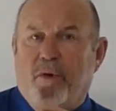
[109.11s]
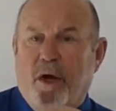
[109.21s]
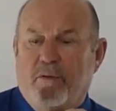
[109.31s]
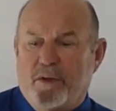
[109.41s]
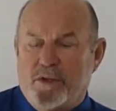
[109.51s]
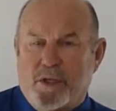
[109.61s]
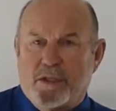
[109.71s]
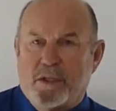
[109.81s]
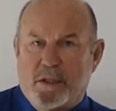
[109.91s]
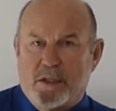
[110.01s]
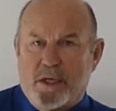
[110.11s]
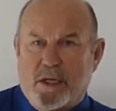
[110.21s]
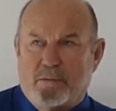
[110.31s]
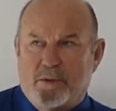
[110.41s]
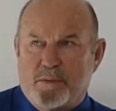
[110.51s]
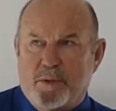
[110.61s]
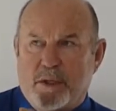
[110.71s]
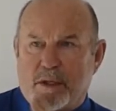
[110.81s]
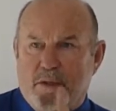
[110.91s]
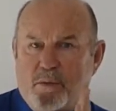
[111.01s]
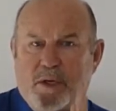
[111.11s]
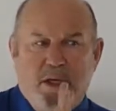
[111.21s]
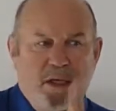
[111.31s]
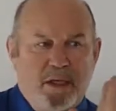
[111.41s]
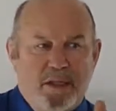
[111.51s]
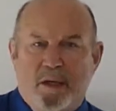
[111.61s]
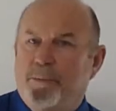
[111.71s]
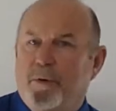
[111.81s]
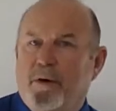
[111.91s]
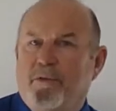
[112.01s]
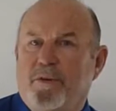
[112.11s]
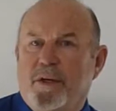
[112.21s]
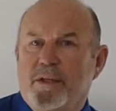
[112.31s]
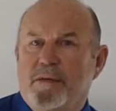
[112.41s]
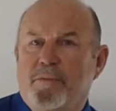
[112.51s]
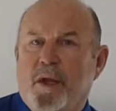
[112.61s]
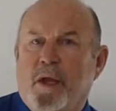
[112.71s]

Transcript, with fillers: of adjusting these animals because we can get get a temporary fix.